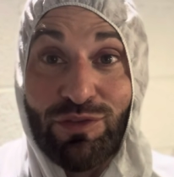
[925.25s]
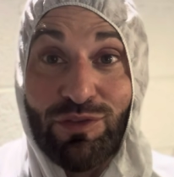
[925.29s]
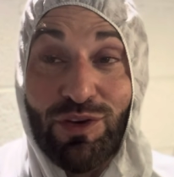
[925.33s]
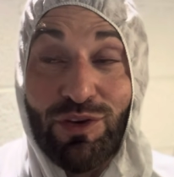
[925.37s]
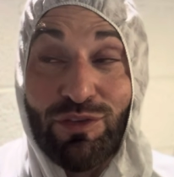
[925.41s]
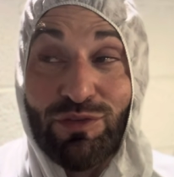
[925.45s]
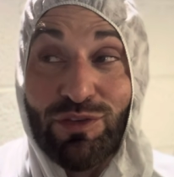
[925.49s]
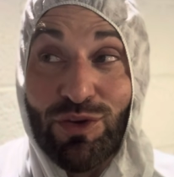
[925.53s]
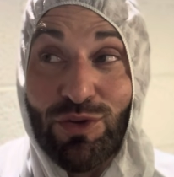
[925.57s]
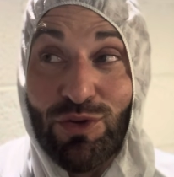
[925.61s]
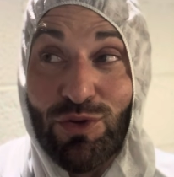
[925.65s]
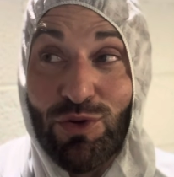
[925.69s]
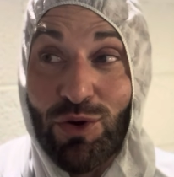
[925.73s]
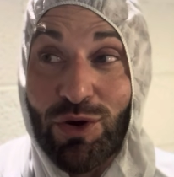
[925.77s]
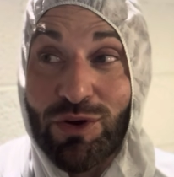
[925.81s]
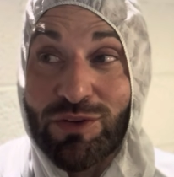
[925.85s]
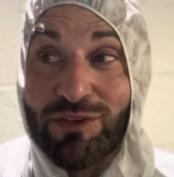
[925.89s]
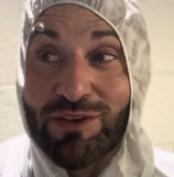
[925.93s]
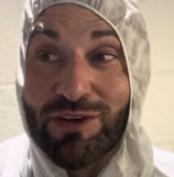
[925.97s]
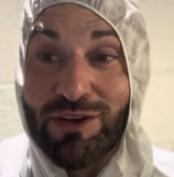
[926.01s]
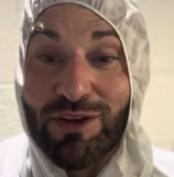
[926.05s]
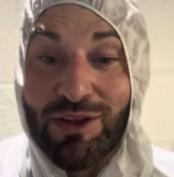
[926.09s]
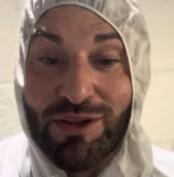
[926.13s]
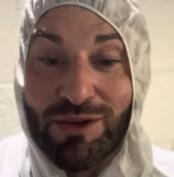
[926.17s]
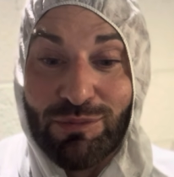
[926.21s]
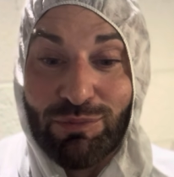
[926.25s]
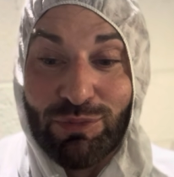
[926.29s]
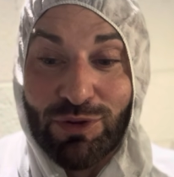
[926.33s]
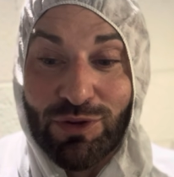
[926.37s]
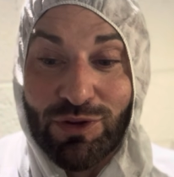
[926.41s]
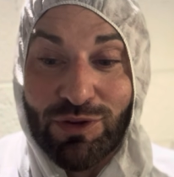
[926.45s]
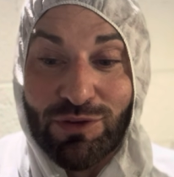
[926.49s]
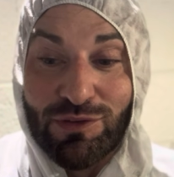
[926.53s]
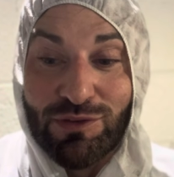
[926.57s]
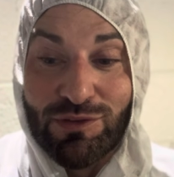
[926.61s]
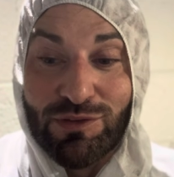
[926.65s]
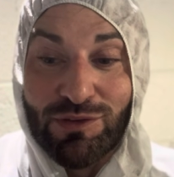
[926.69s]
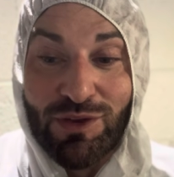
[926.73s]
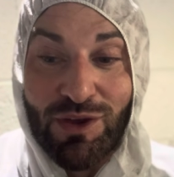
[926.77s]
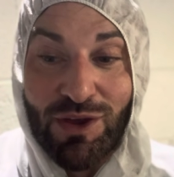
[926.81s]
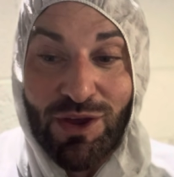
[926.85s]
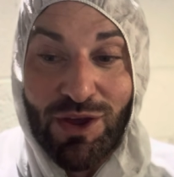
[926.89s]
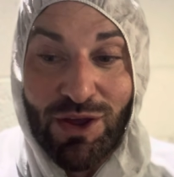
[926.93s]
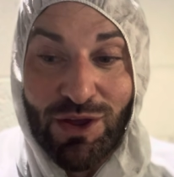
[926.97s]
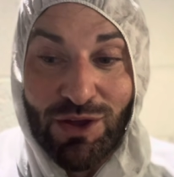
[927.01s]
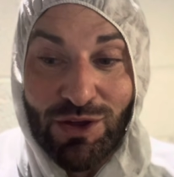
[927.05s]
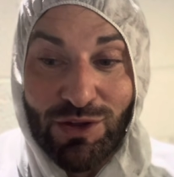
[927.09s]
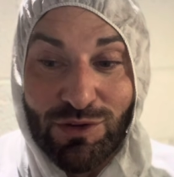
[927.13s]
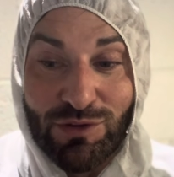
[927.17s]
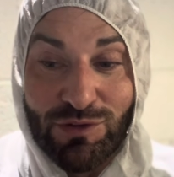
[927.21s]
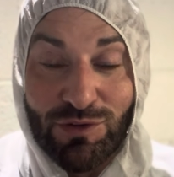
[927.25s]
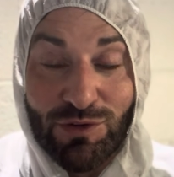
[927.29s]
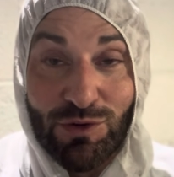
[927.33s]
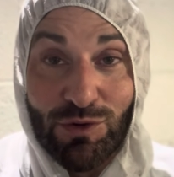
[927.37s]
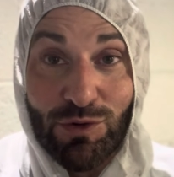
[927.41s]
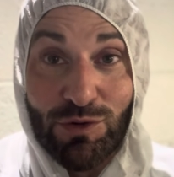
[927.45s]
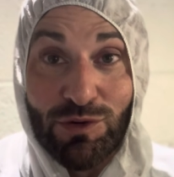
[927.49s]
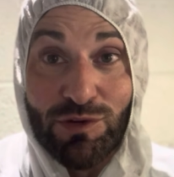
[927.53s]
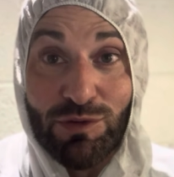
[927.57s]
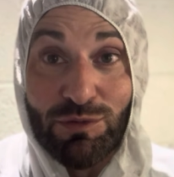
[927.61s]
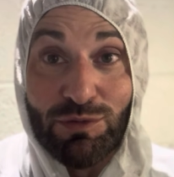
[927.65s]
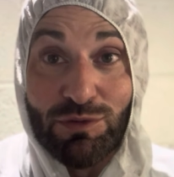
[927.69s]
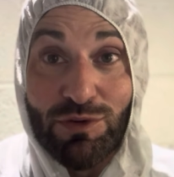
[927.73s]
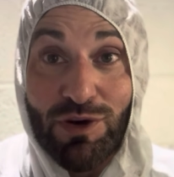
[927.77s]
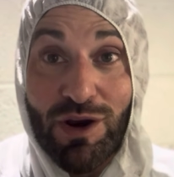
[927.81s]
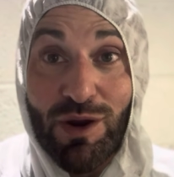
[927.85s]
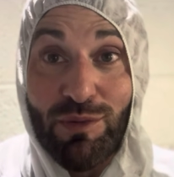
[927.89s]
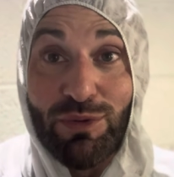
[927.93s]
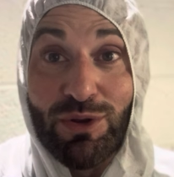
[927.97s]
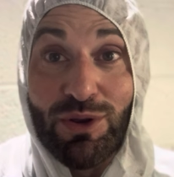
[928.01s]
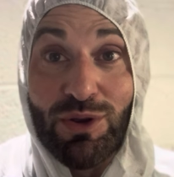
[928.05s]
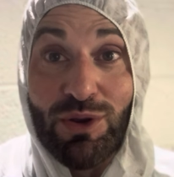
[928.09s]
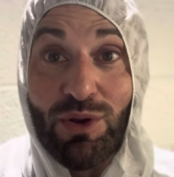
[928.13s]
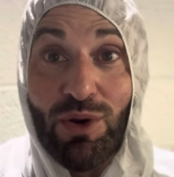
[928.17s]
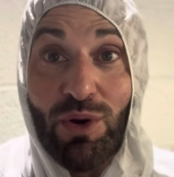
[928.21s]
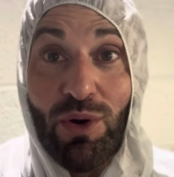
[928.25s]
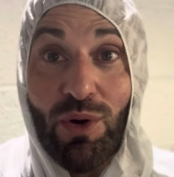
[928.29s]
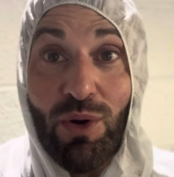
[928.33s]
If you enjoyed it, please consider subscribing